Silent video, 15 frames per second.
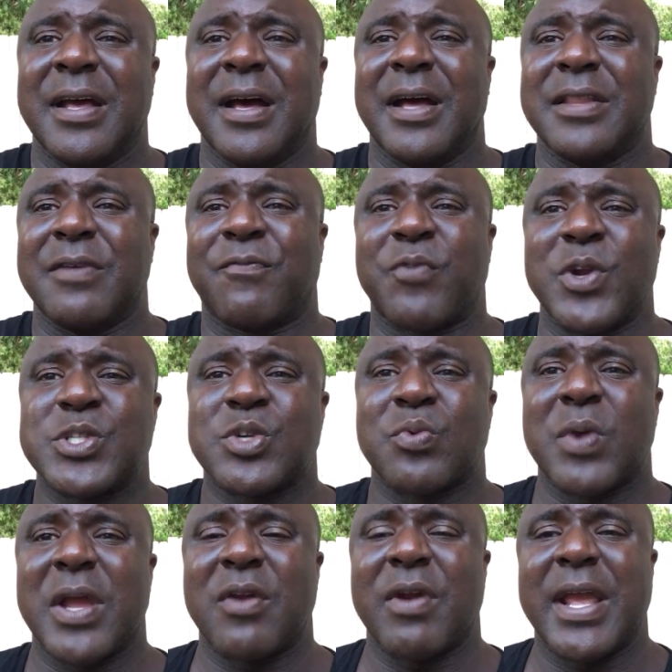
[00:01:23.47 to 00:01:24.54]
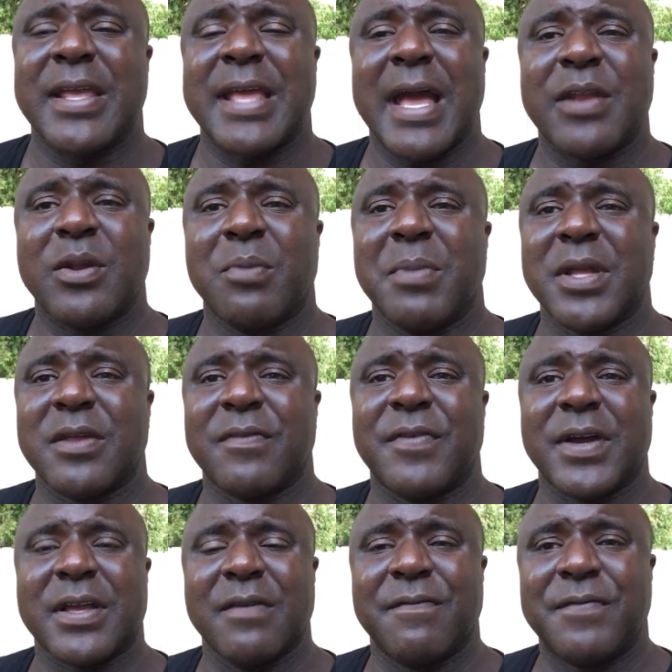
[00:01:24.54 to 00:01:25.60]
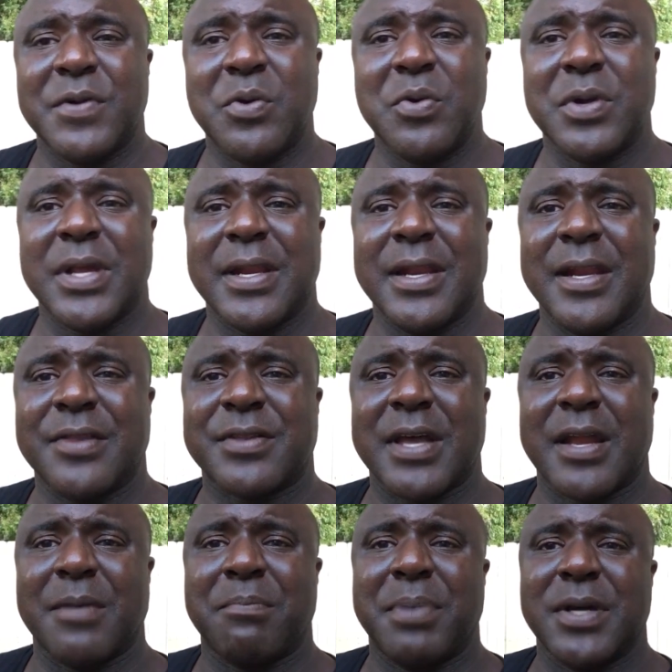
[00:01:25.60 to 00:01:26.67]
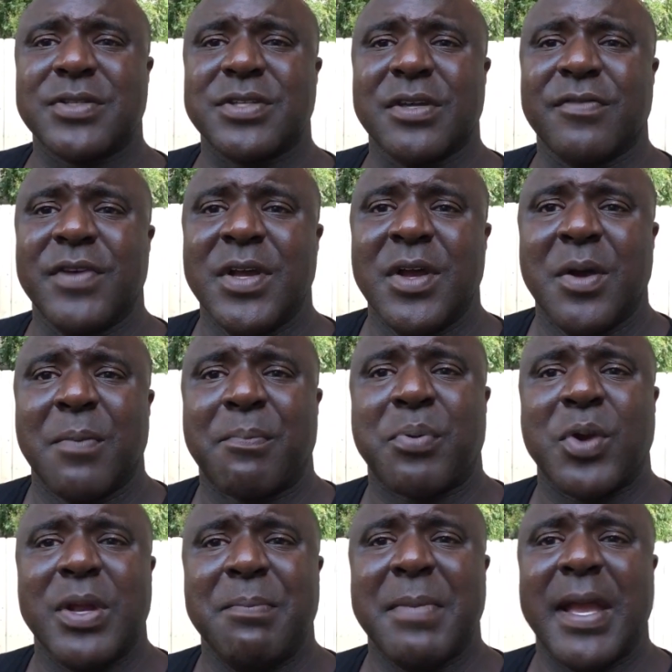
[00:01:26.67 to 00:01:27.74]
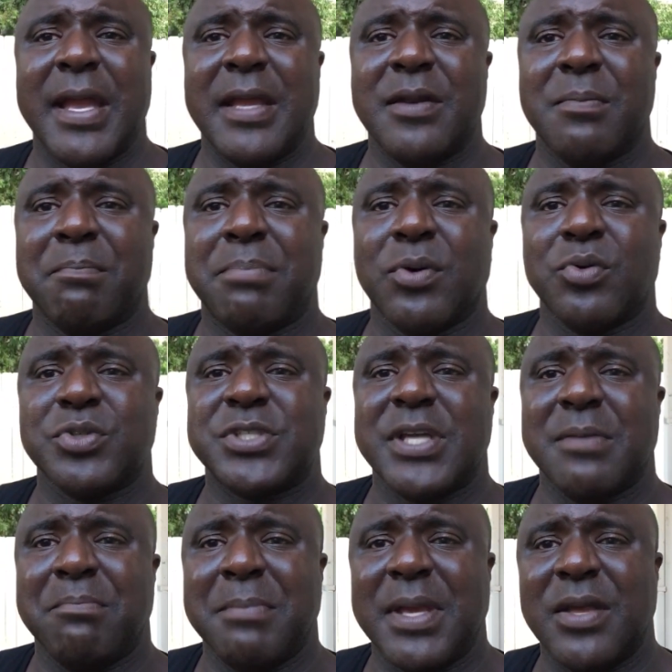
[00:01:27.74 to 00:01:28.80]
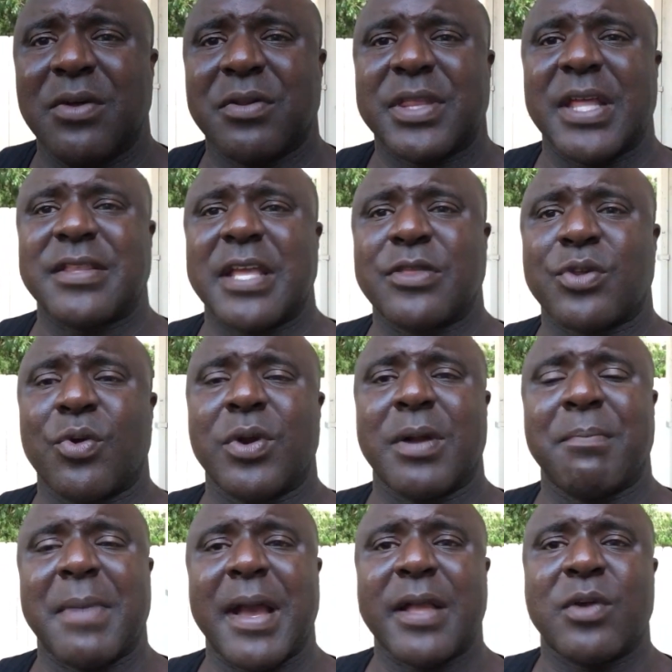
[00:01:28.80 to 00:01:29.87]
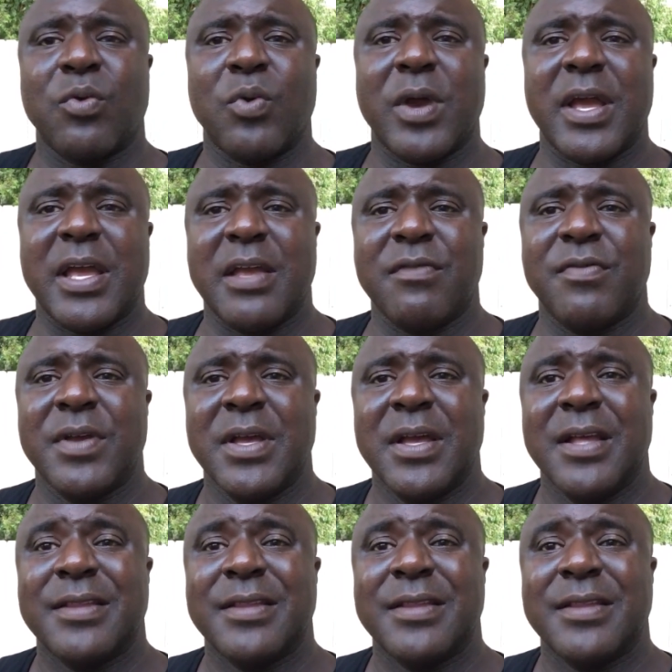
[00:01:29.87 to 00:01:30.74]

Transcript: The refrigerator ain't got no motherfucking food in it. It's got a bunch of pre-made bullshit meals that they throw in the microwave.